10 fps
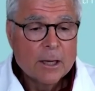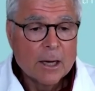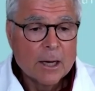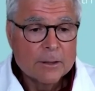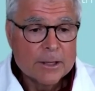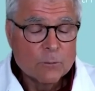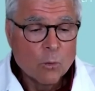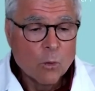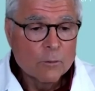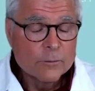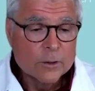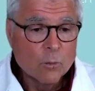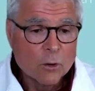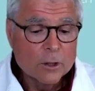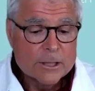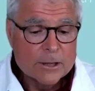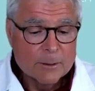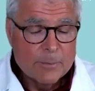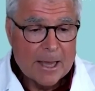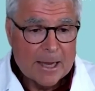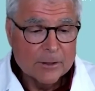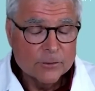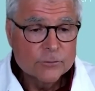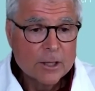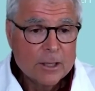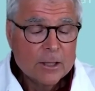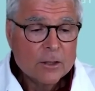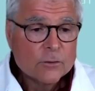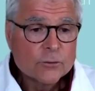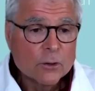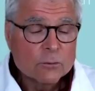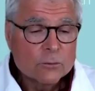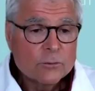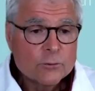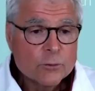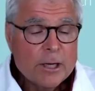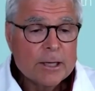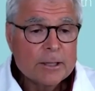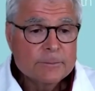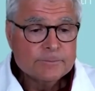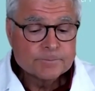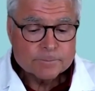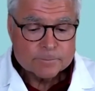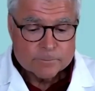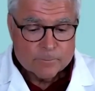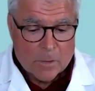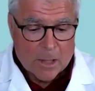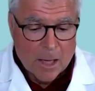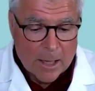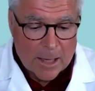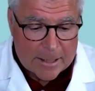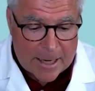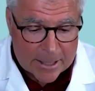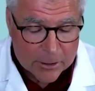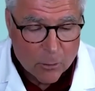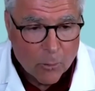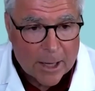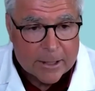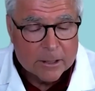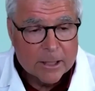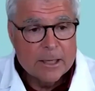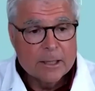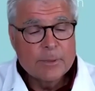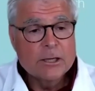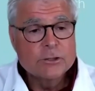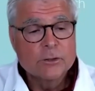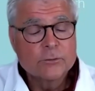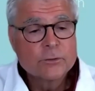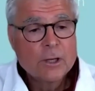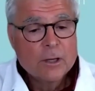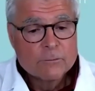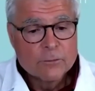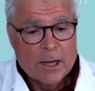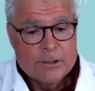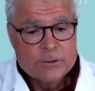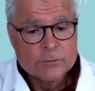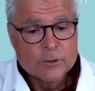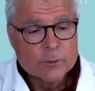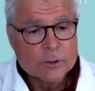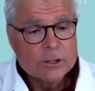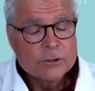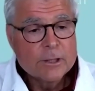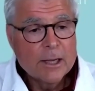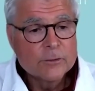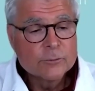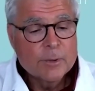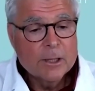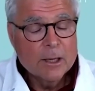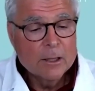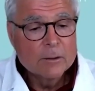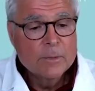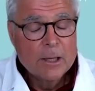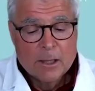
uh, than warfarin worked in the past. So treating uh, and anticoagulating patients for atrial fibrillation has become